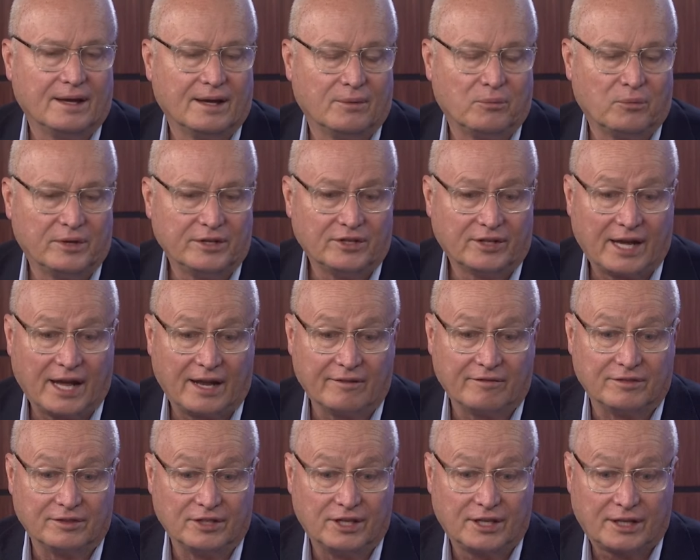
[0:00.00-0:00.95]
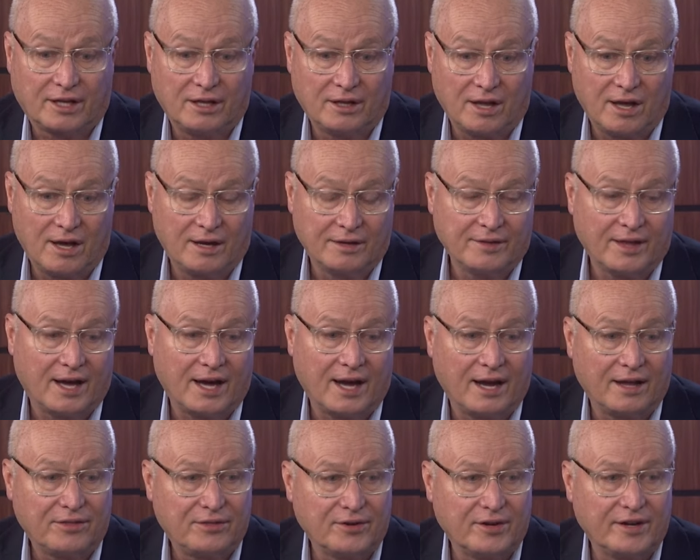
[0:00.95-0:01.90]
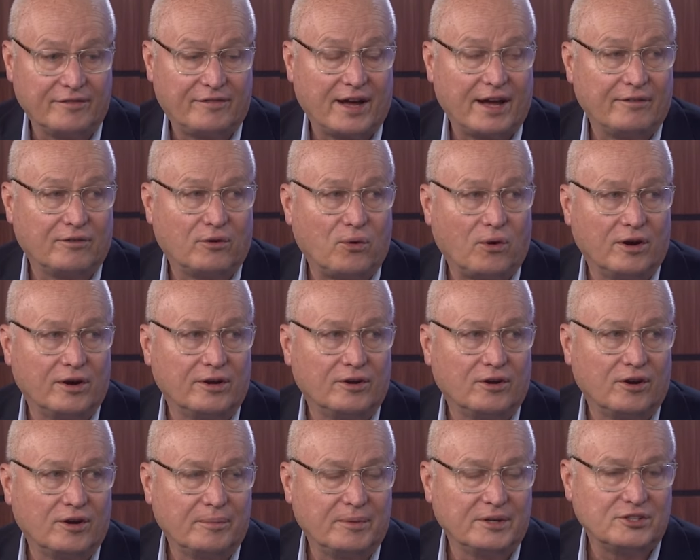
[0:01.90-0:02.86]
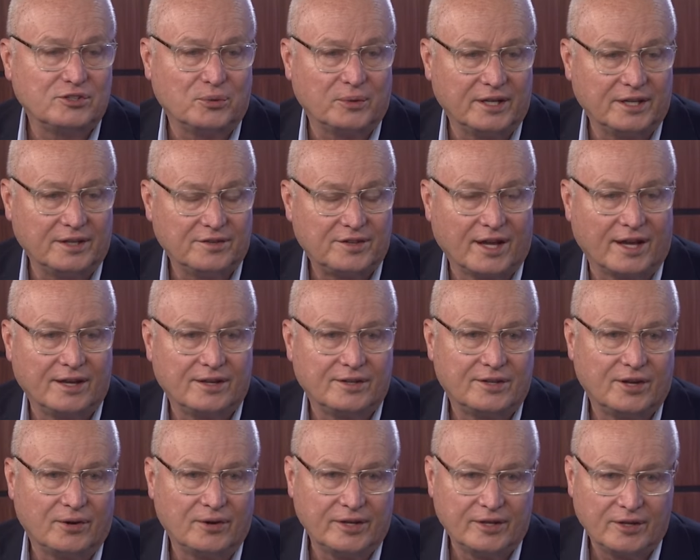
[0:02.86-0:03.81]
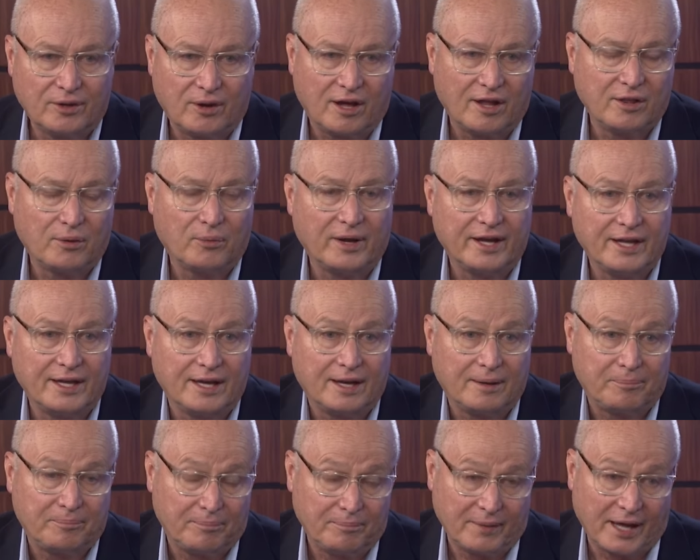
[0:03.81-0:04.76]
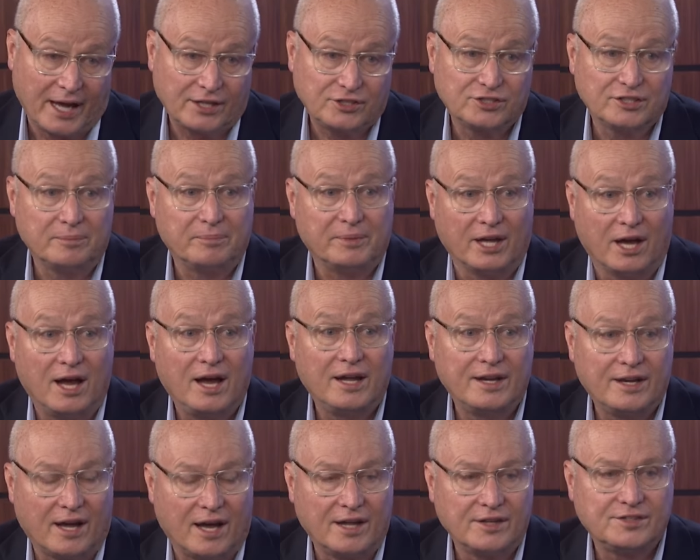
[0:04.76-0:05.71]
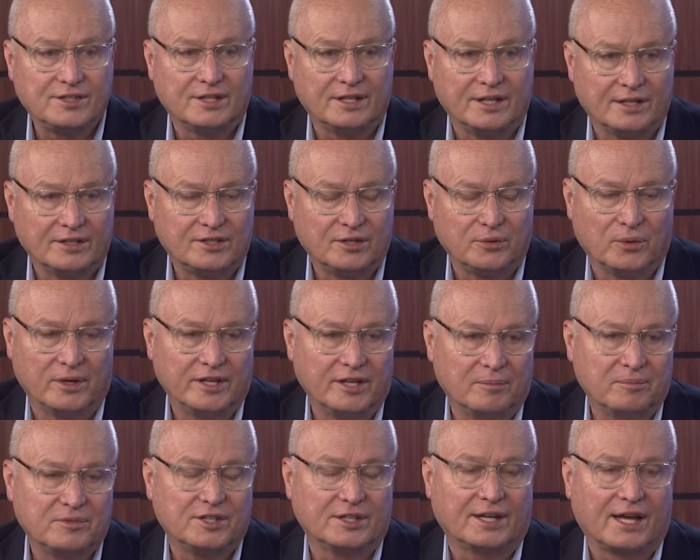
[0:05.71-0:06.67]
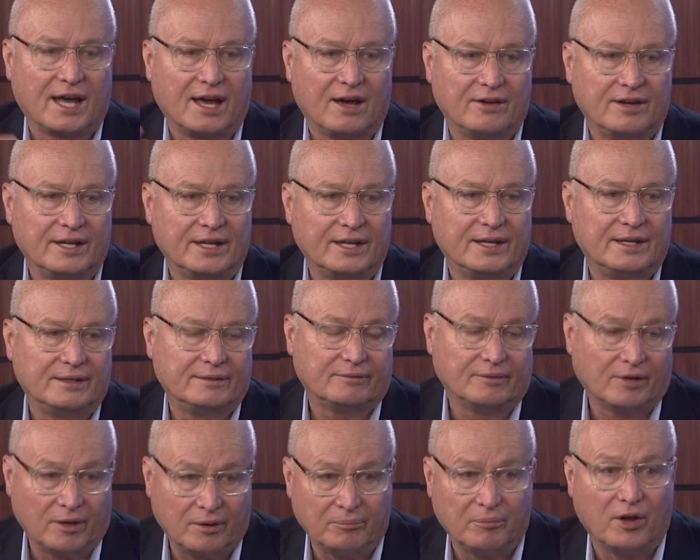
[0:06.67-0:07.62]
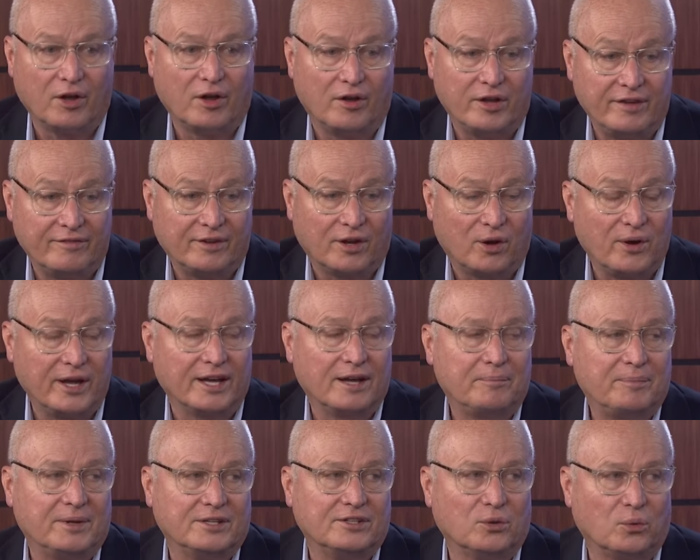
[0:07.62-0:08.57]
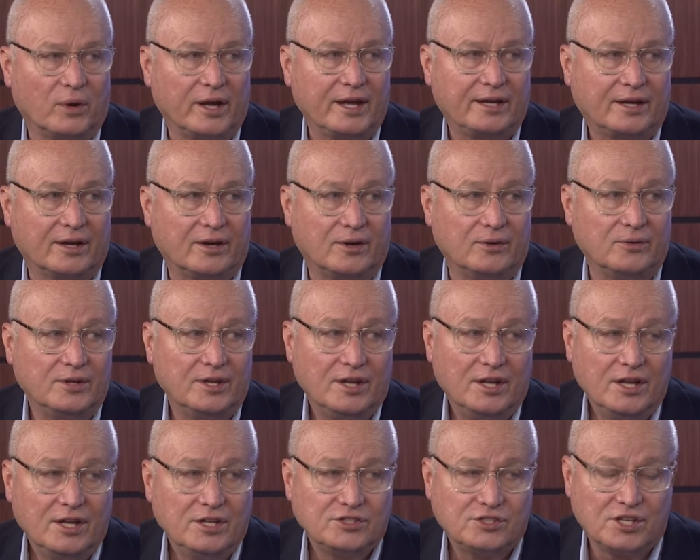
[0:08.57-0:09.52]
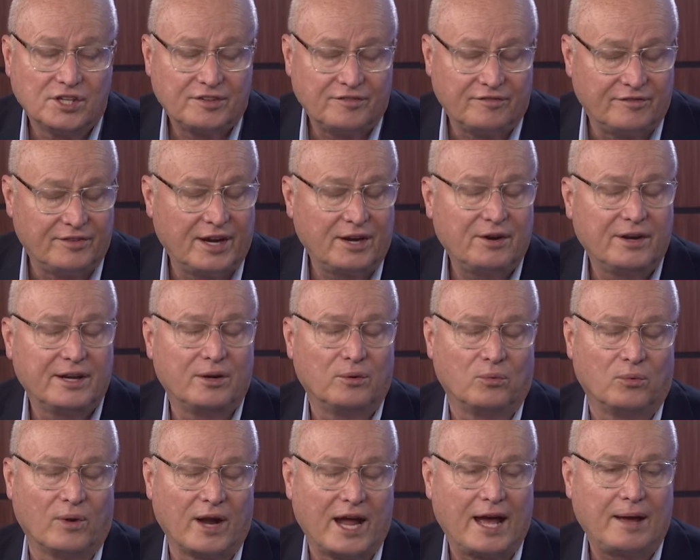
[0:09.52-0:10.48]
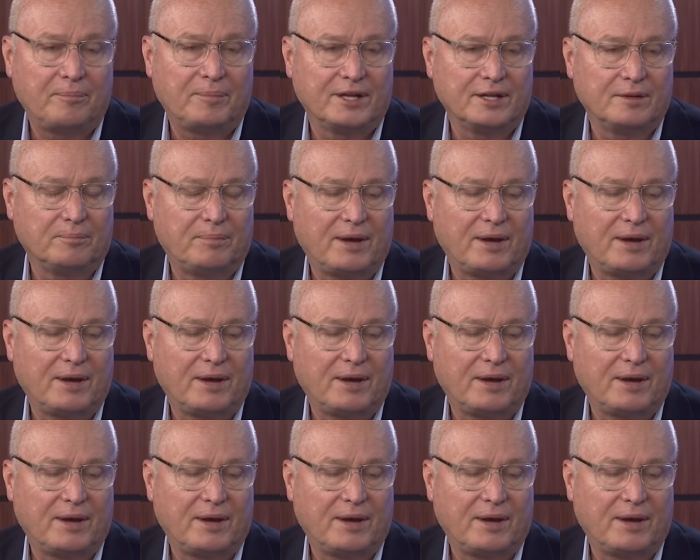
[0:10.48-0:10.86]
When you kind of look along the I-35 corridor between San Antonio all the way up, actually beyond Austin into Williamson County, even going up into Waco, just very rapid